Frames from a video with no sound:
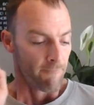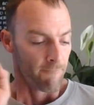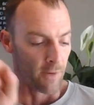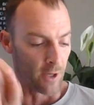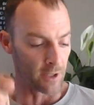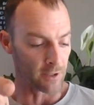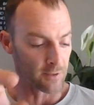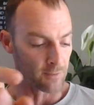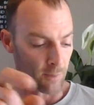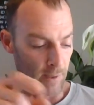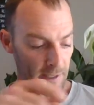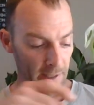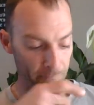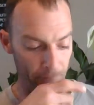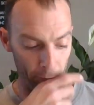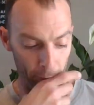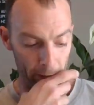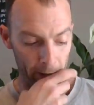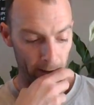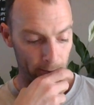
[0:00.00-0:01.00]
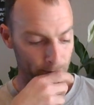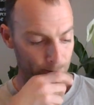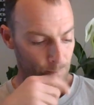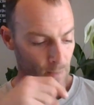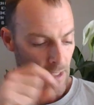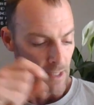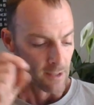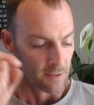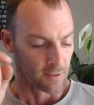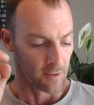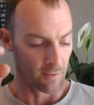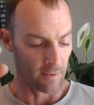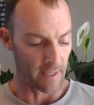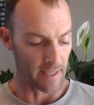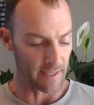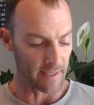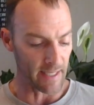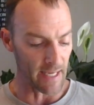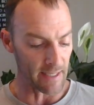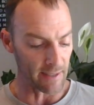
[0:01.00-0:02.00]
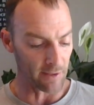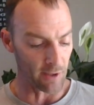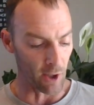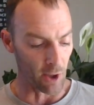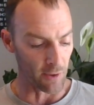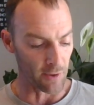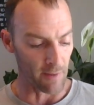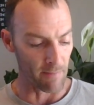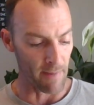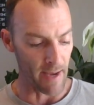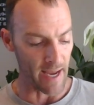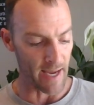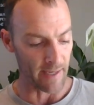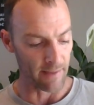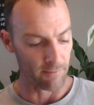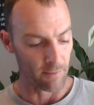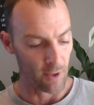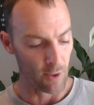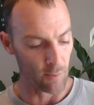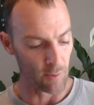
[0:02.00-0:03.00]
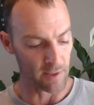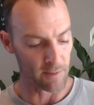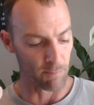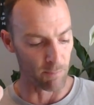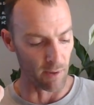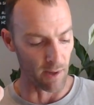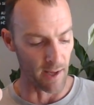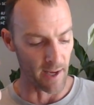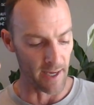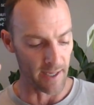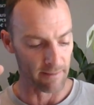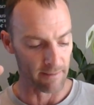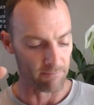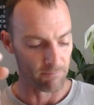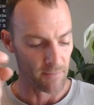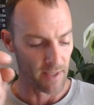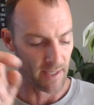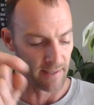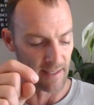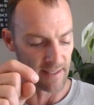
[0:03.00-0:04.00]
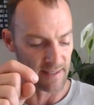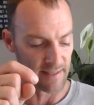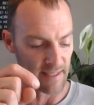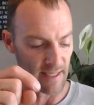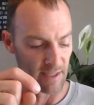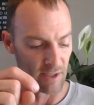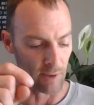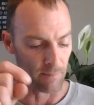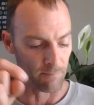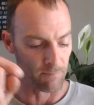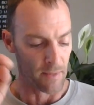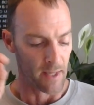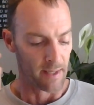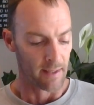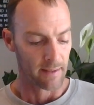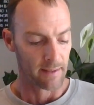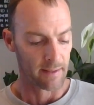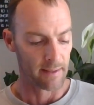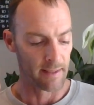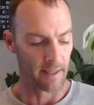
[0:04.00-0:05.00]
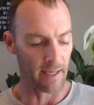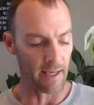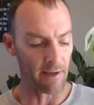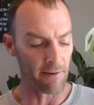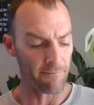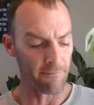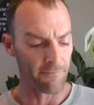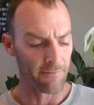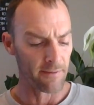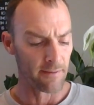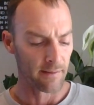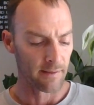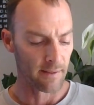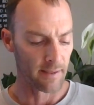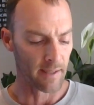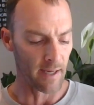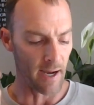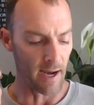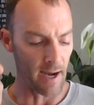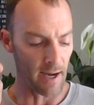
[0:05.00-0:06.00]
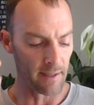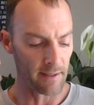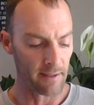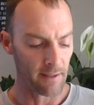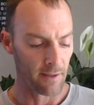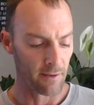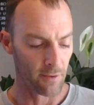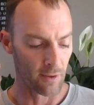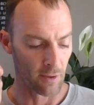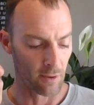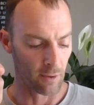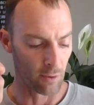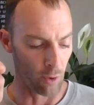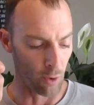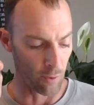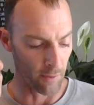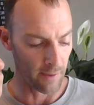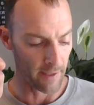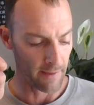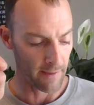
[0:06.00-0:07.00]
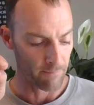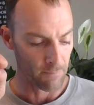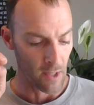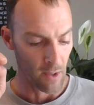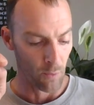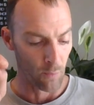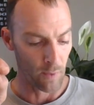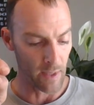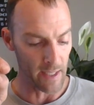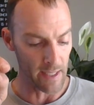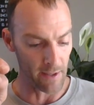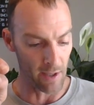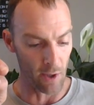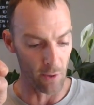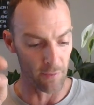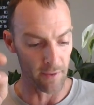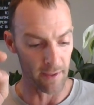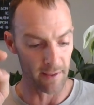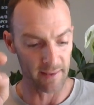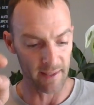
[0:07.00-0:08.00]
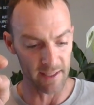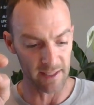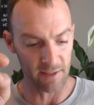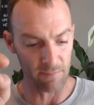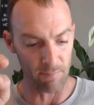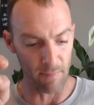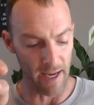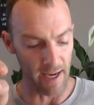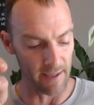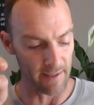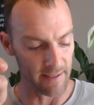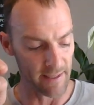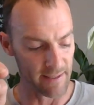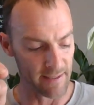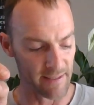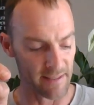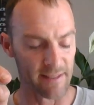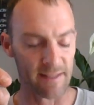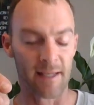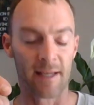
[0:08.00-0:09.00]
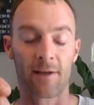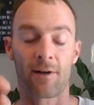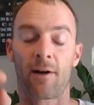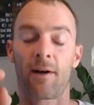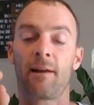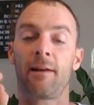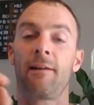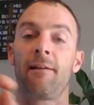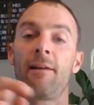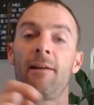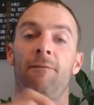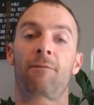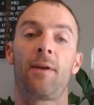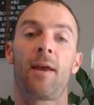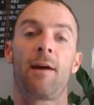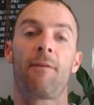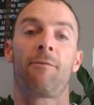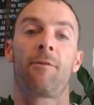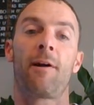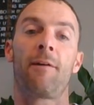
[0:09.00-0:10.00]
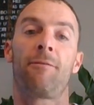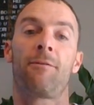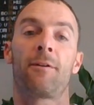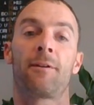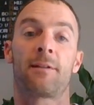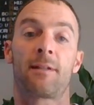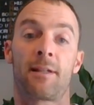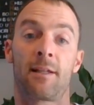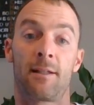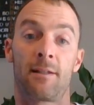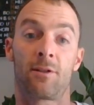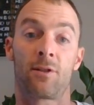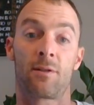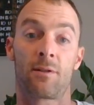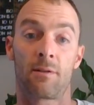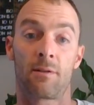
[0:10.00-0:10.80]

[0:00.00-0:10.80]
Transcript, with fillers: Verse 24 So they again called the man who was blind, and they said to him, Give God the glory. We know that this man is a sinner. If you have references,